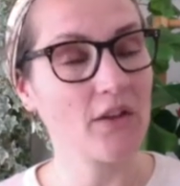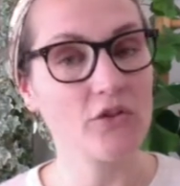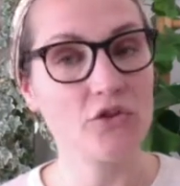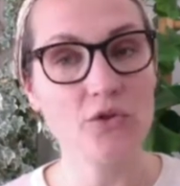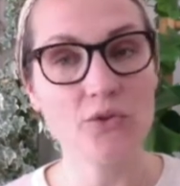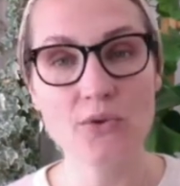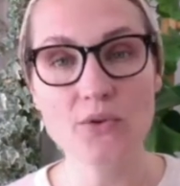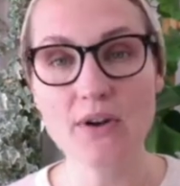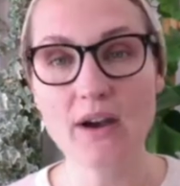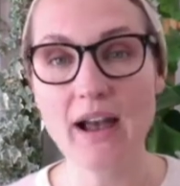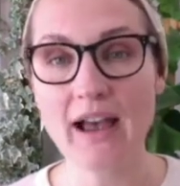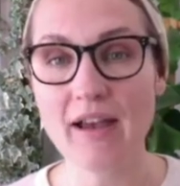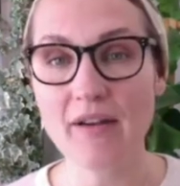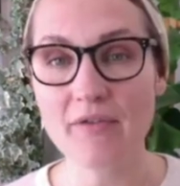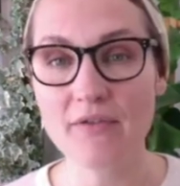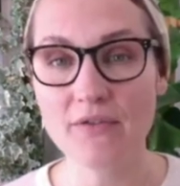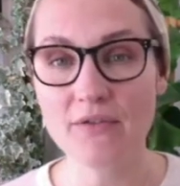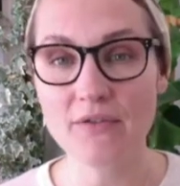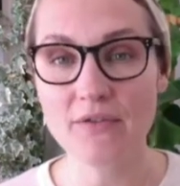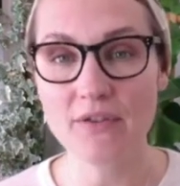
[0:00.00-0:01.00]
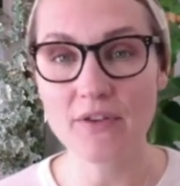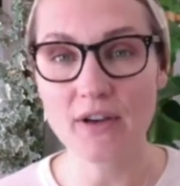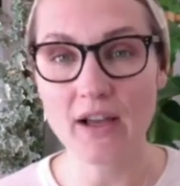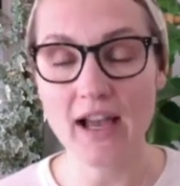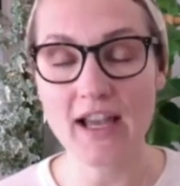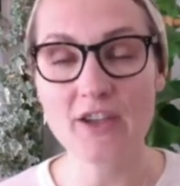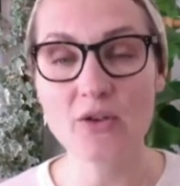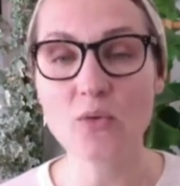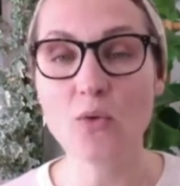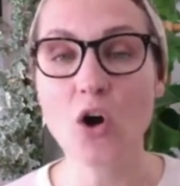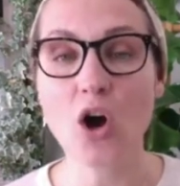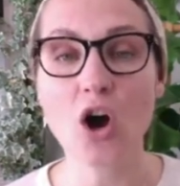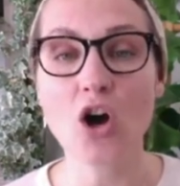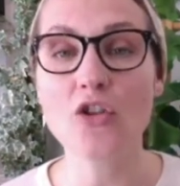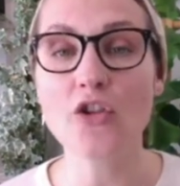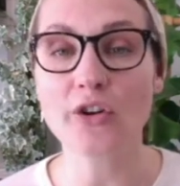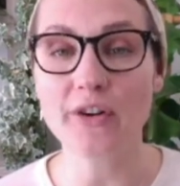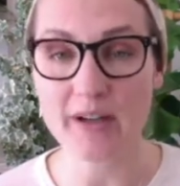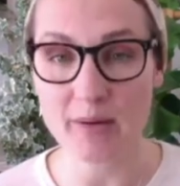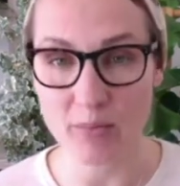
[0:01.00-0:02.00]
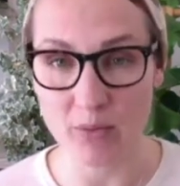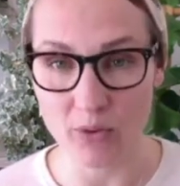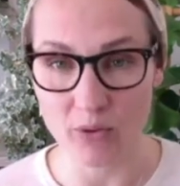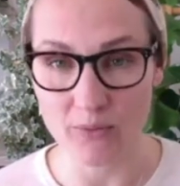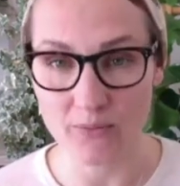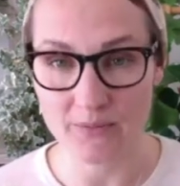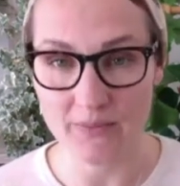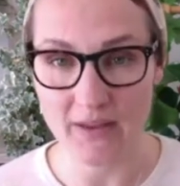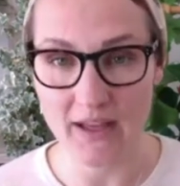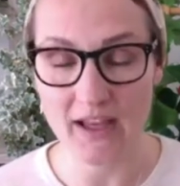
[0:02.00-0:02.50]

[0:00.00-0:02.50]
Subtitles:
Are you honorable?